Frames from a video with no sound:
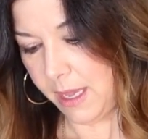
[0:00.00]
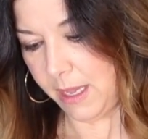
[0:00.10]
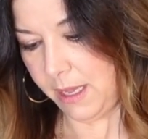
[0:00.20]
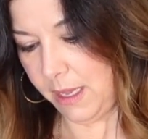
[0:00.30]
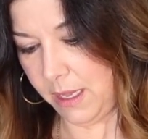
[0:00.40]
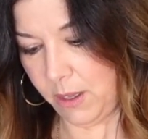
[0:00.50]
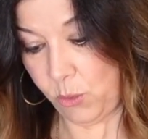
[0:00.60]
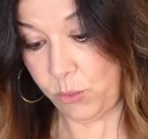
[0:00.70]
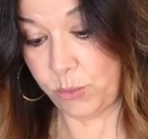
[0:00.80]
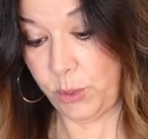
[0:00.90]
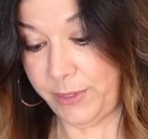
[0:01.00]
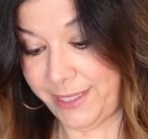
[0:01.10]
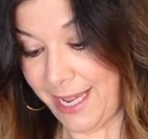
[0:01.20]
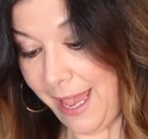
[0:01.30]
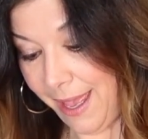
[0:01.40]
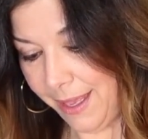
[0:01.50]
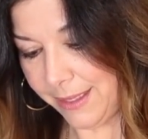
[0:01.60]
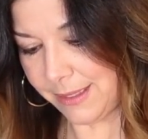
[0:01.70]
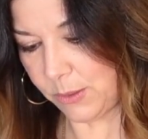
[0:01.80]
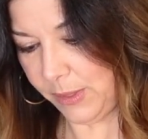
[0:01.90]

Uh, oh, new with tags.